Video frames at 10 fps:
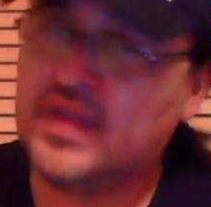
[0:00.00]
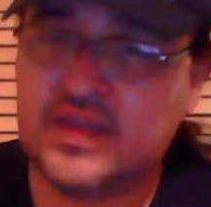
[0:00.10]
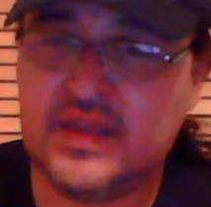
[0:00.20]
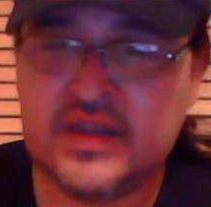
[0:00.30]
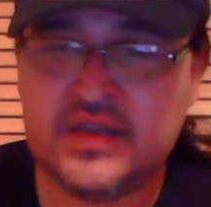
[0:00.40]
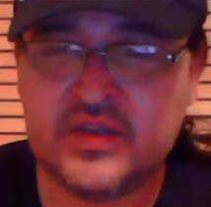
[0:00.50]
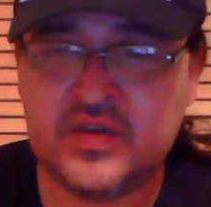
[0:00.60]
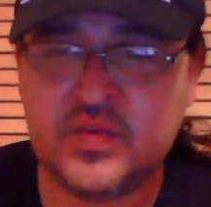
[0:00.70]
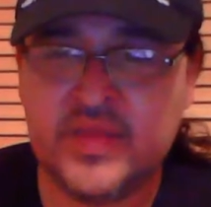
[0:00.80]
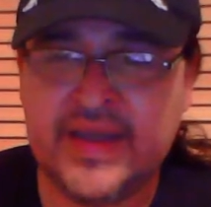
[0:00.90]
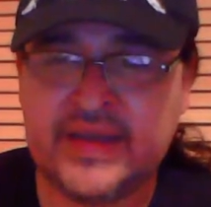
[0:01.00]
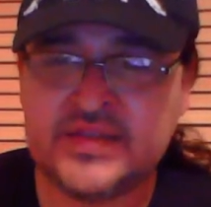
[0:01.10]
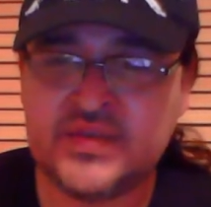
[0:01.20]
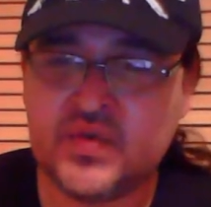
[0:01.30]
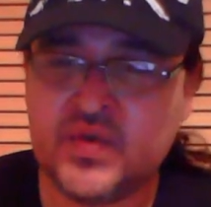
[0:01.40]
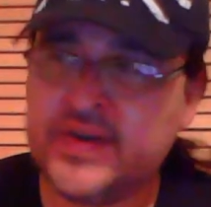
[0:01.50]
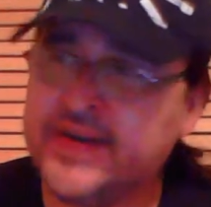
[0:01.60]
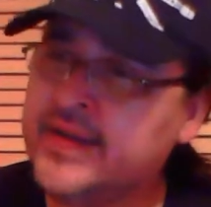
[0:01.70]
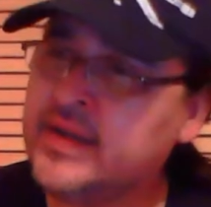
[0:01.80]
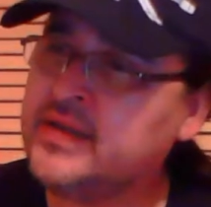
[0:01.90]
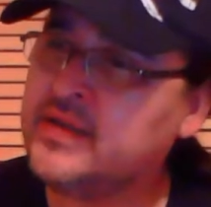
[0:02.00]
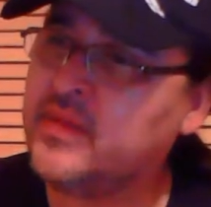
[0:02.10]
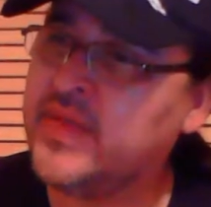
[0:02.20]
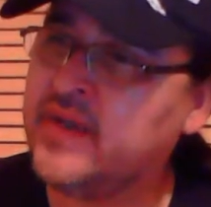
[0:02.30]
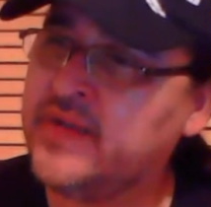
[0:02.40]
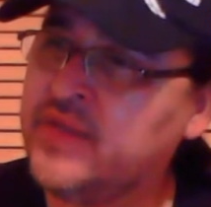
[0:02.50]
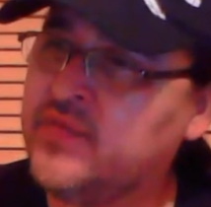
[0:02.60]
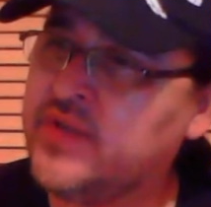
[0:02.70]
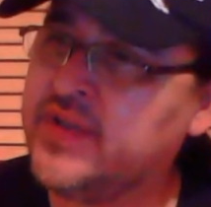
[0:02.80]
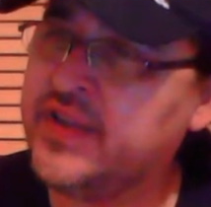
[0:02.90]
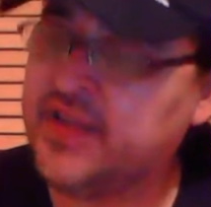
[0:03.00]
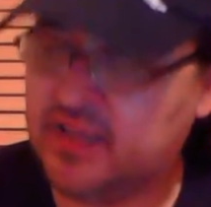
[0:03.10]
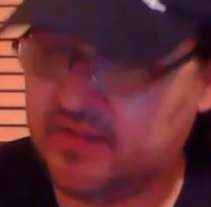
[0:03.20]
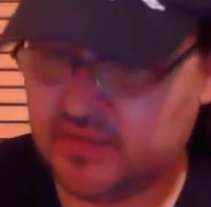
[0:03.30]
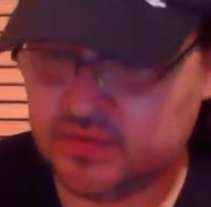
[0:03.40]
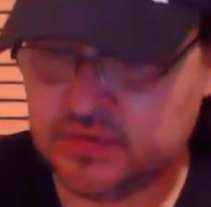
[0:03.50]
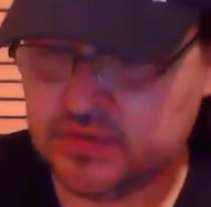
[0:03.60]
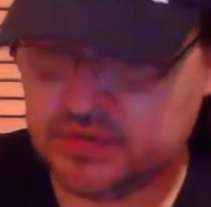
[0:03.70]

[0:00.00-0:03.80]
and a little backstory about Evel Knievel.